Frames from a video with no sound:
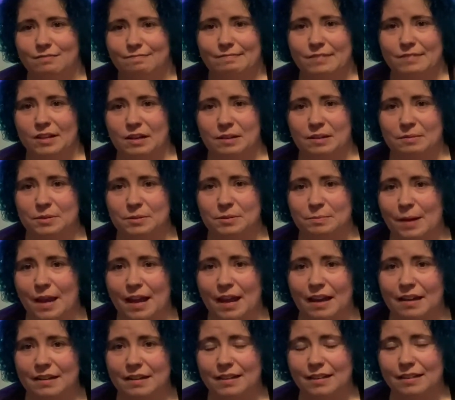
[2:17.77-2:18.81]
comes
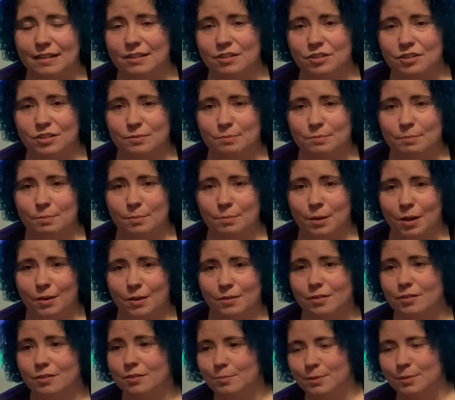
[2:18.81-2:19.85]
back and it just
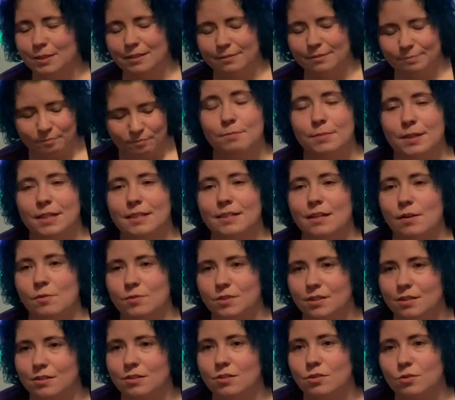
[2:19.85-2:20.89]
bothers me because I was
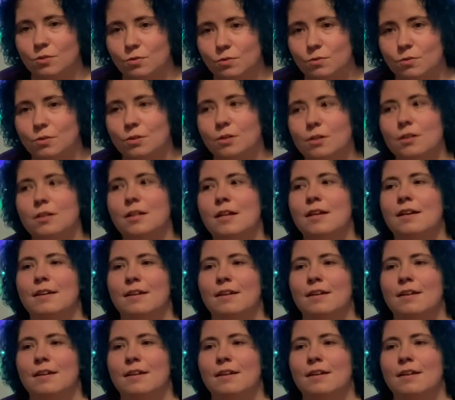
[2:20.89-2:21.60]
in school